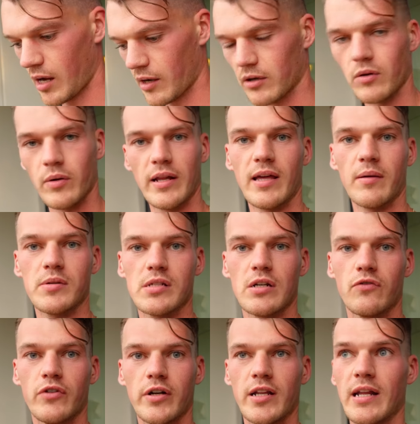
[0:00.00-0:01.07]
gonna quickly get
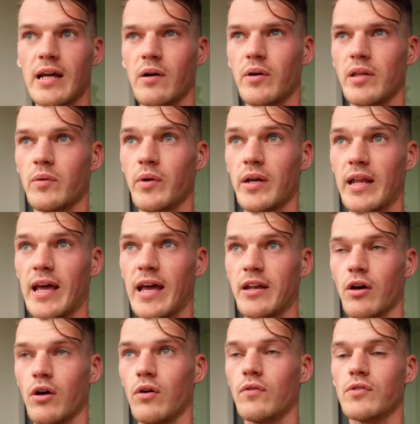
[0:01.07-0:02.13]
myself ready now, and then we're gonna
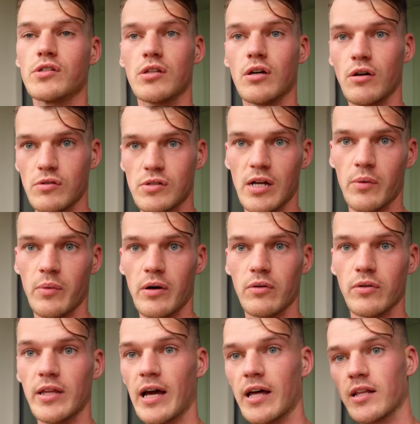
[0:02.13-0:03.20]
head over to the hotel where
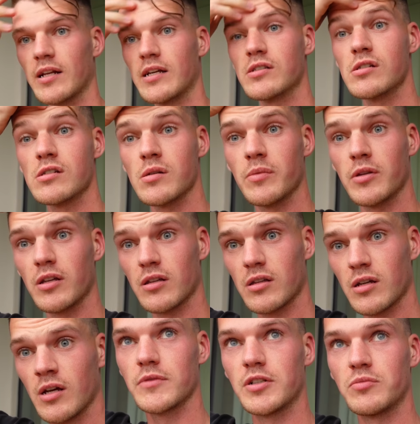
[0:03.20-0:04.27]
all the athletes and some of the
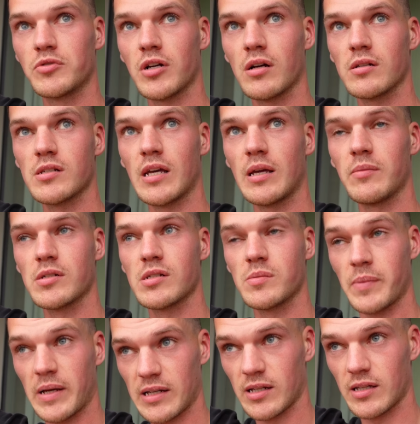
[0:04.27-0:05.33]
other Gymshark team are
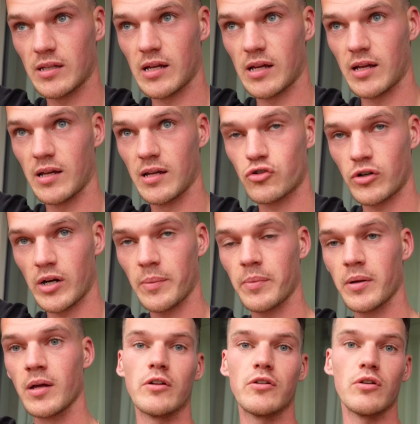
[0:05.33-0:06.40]
spending their trip.
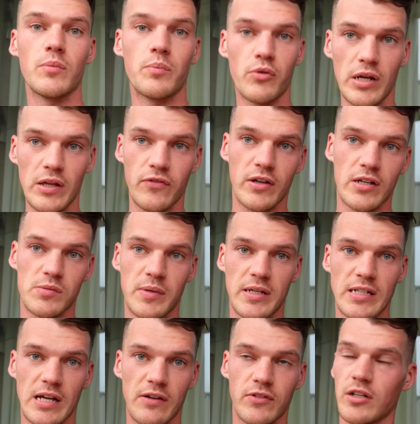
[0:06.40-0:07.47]
We're gonna do a briefing because me
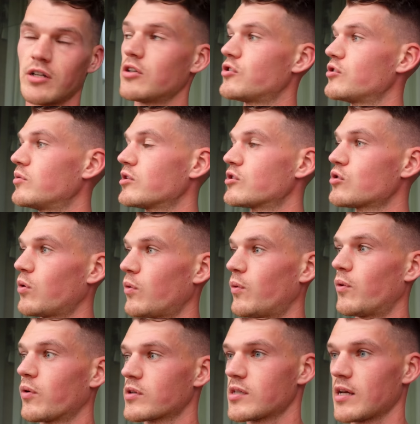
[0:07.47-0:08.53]
and David are doing a
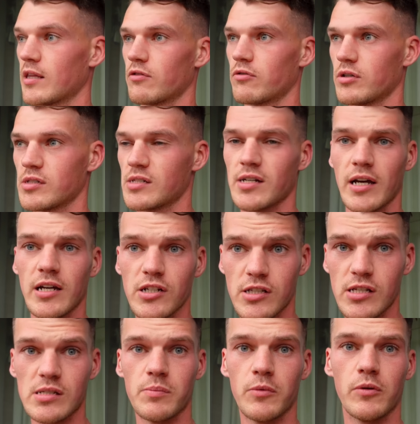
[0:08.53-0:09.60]
talk together on stage
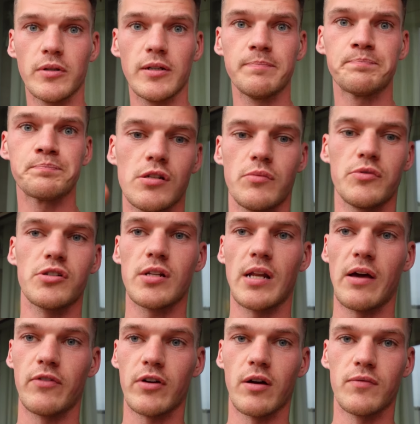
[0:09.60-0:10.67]
this morning. So we're just gonna
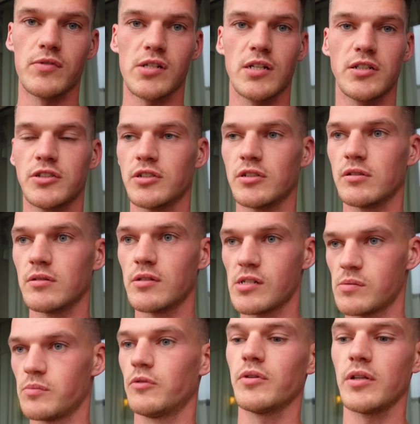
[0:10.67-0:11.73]
have a conversation
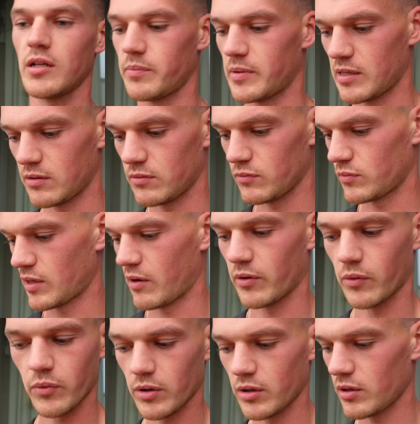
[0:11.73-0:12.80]
this morning about how
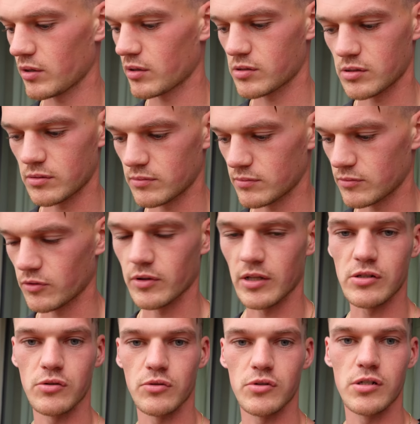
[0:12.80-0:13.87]
it works and all
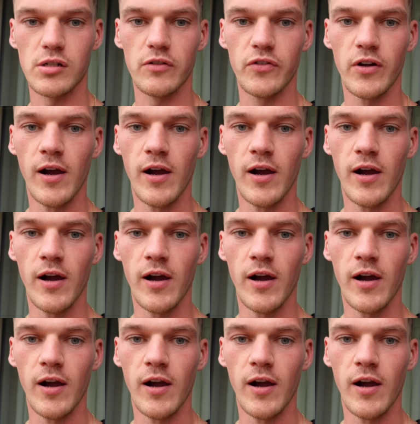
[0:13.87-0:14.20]
that sort of stuff.